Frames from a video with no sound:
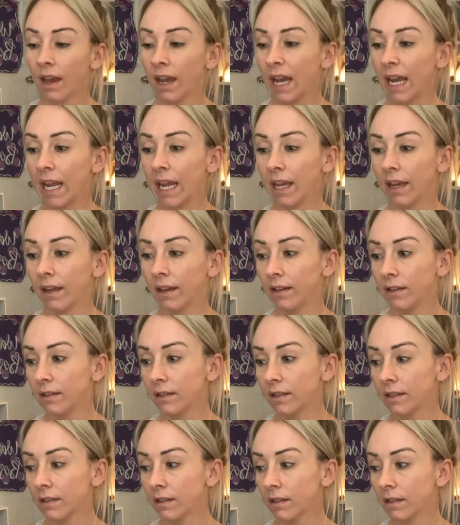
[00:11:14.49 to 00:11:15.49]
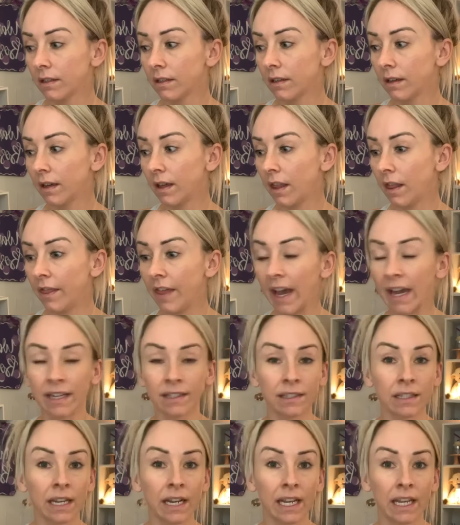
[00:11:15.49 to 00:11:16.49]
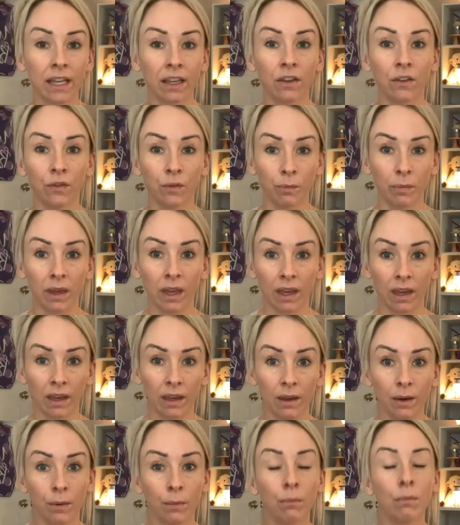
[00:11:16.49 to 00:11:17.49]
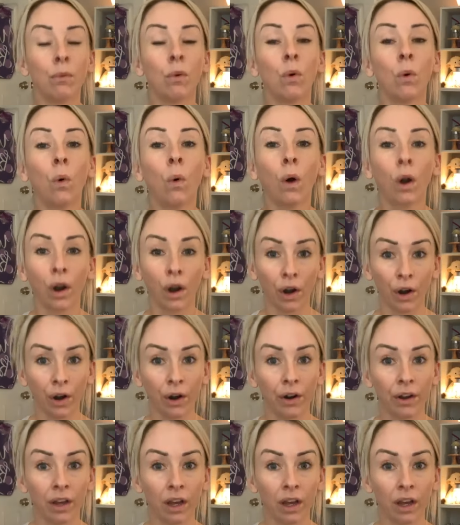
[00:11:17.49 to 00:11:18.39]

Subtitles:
And that is going to give me more